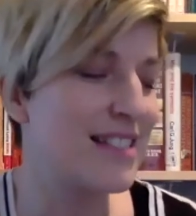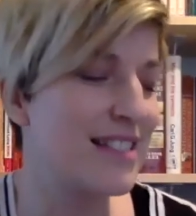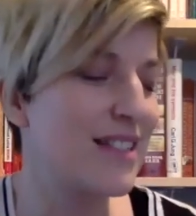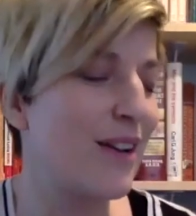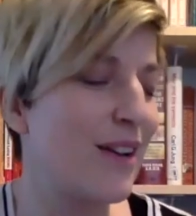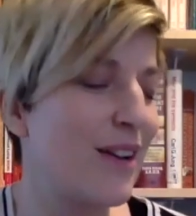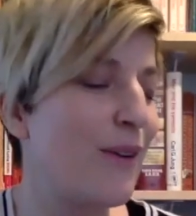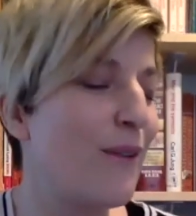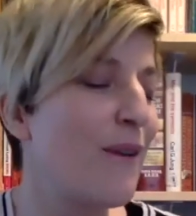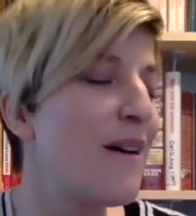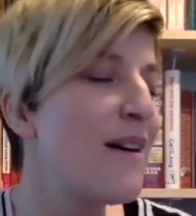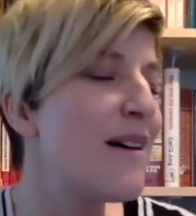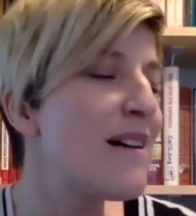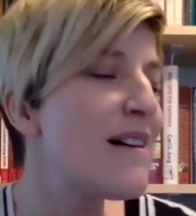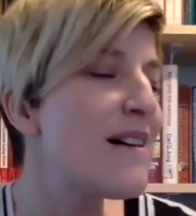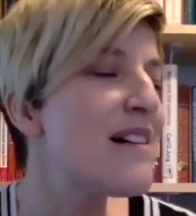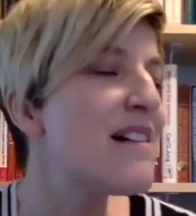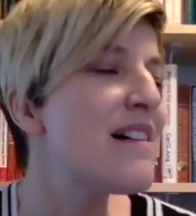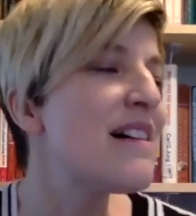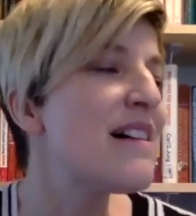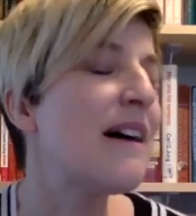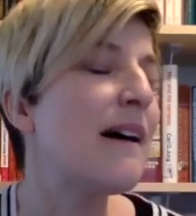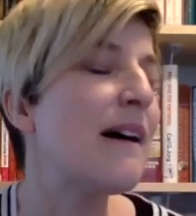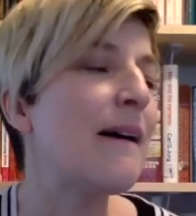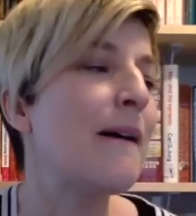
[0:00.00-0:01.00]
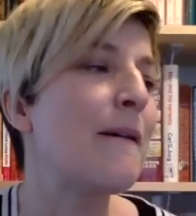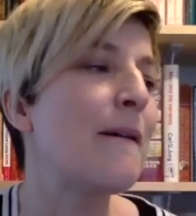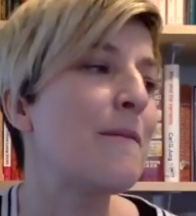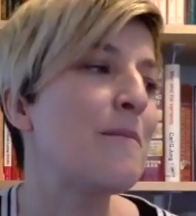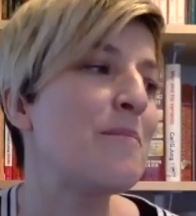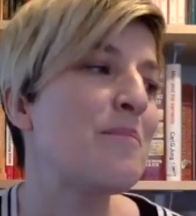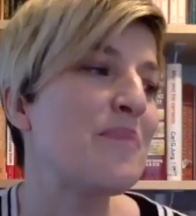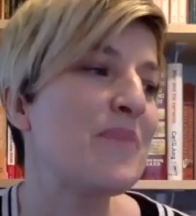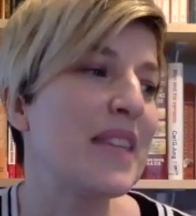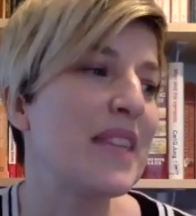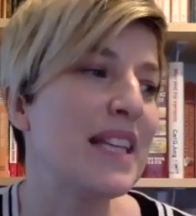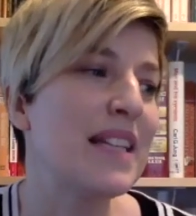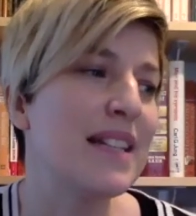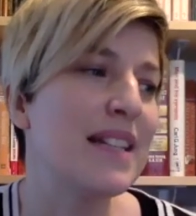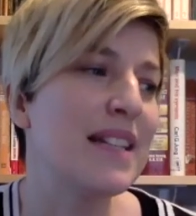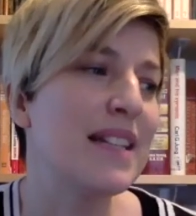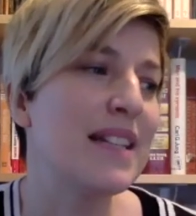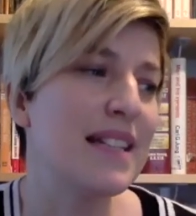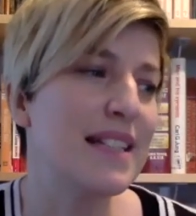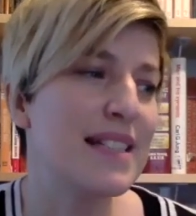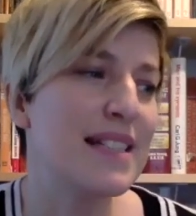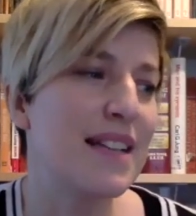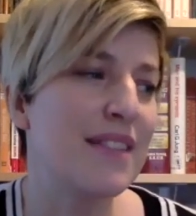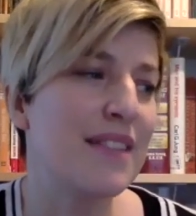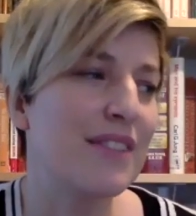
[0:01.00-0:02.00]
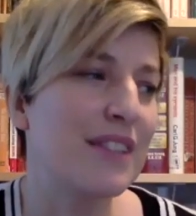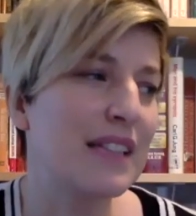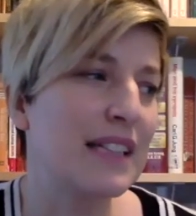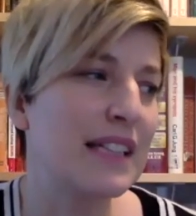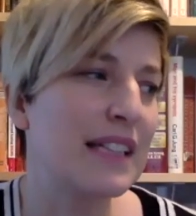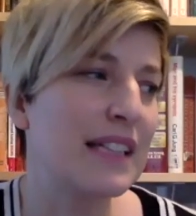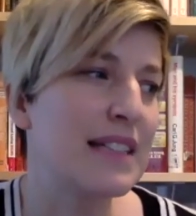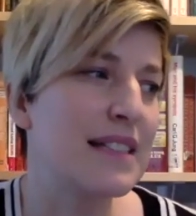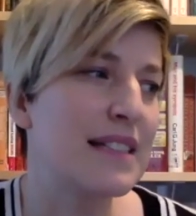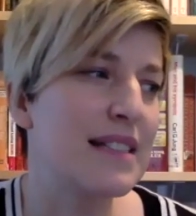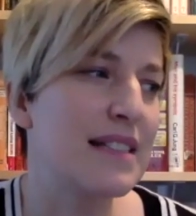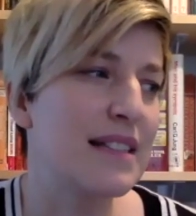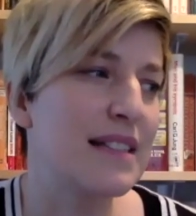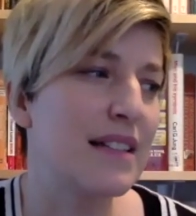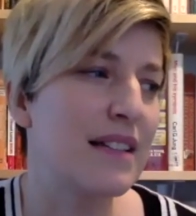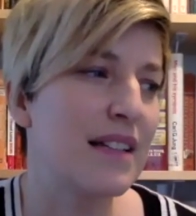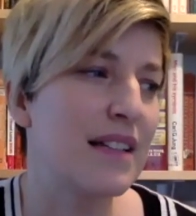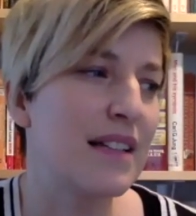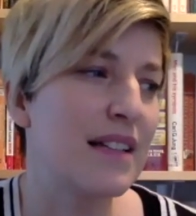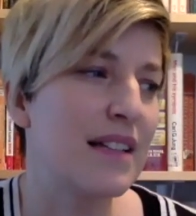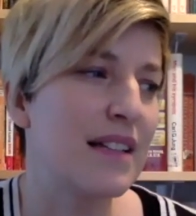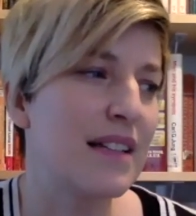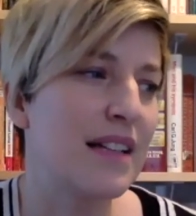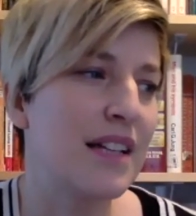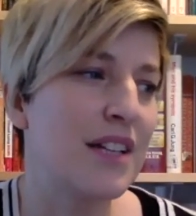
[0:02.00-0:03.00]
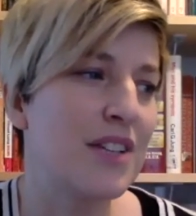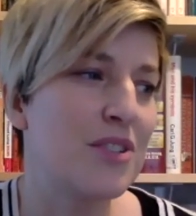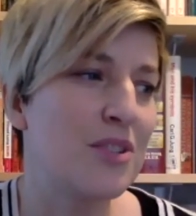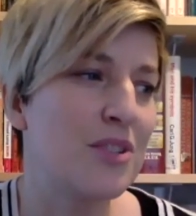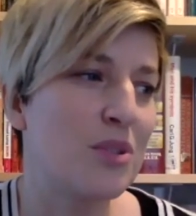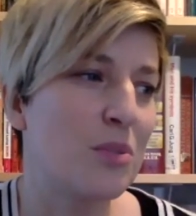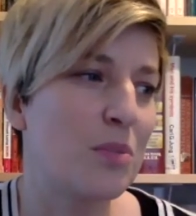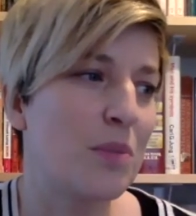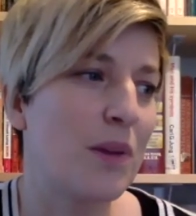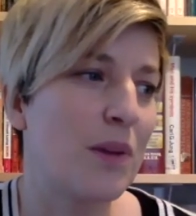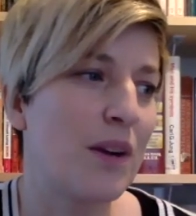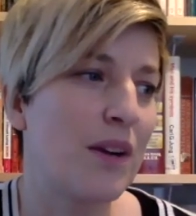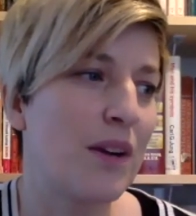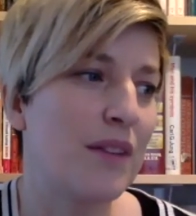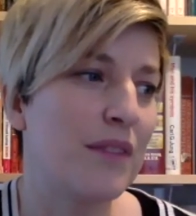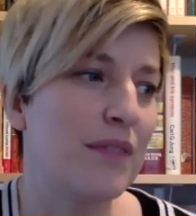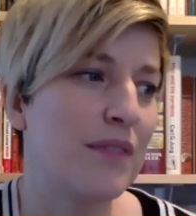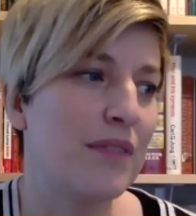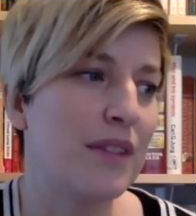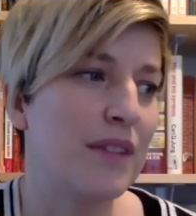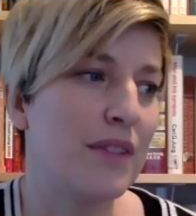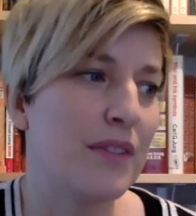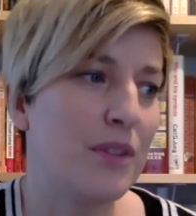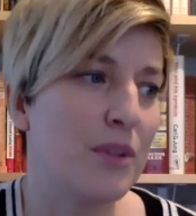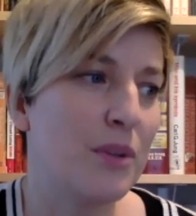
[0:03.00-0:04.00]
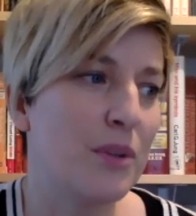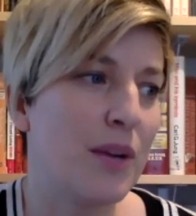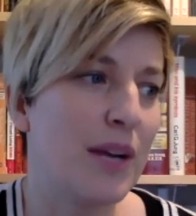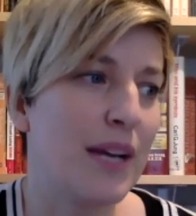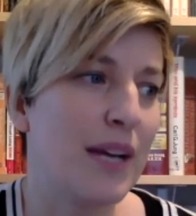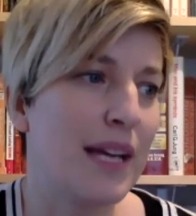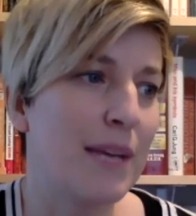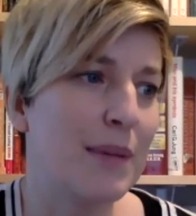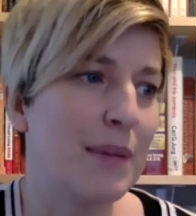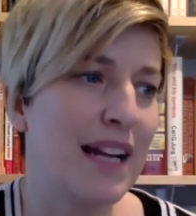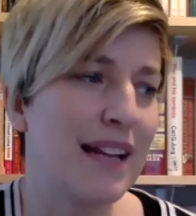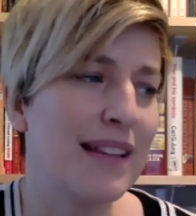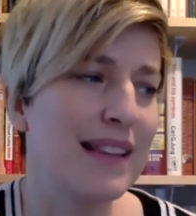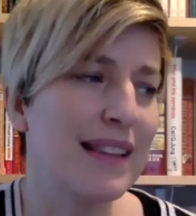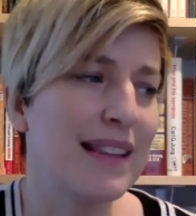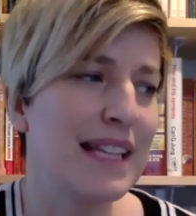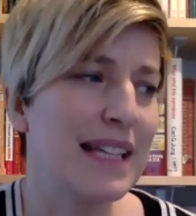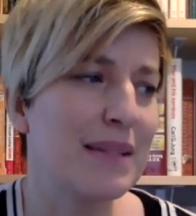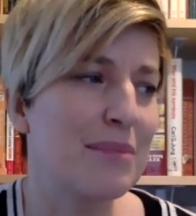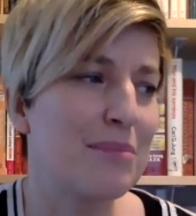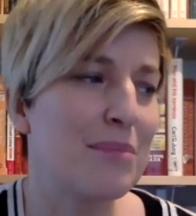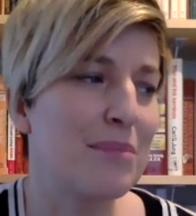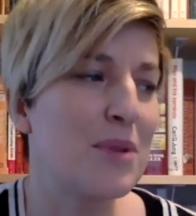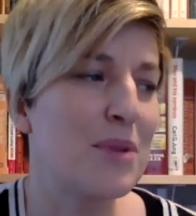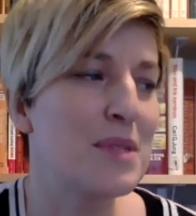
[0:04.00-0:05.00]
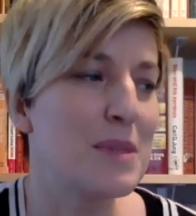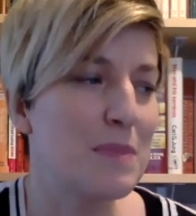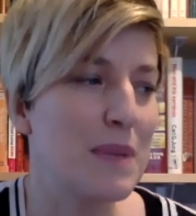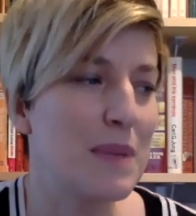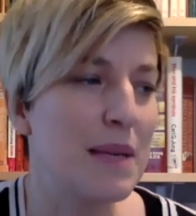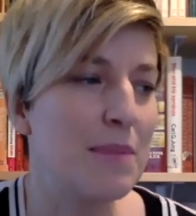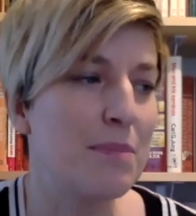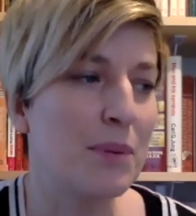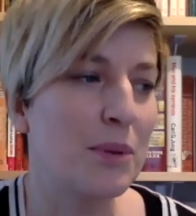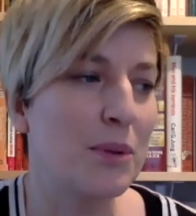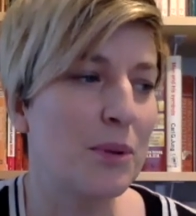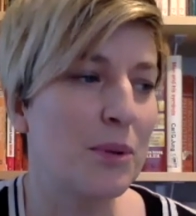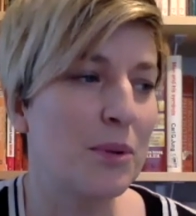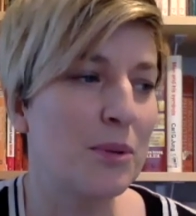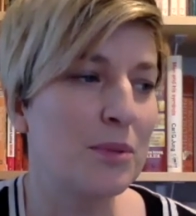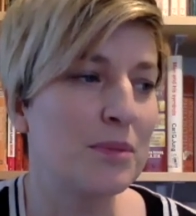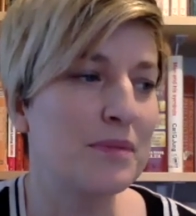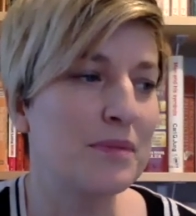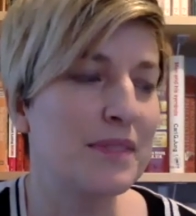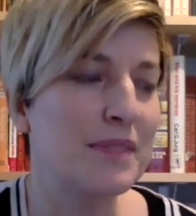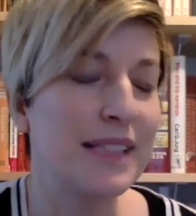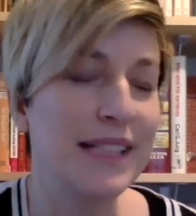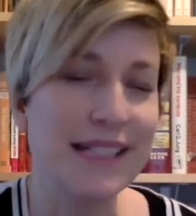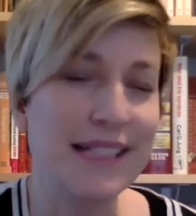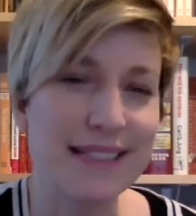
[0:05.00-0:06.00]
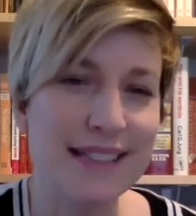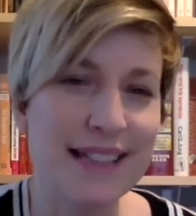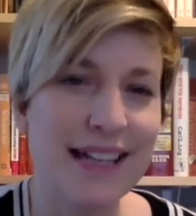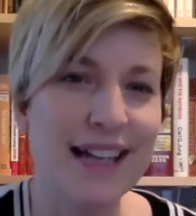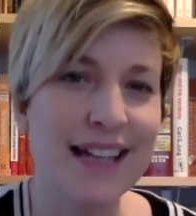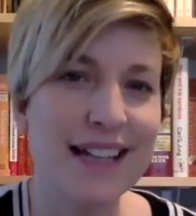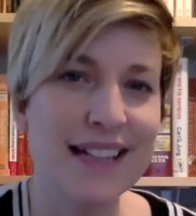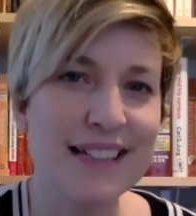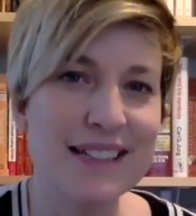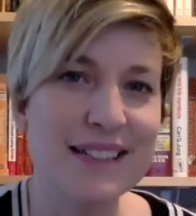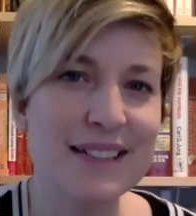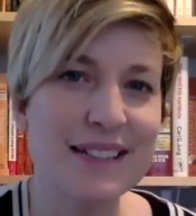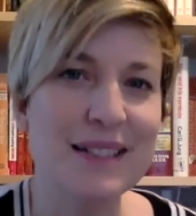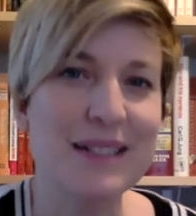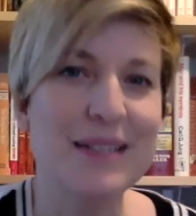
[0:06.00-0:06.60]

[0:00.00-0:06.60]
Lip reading: So it definitely is an integral part of who I am, and I think most people need that.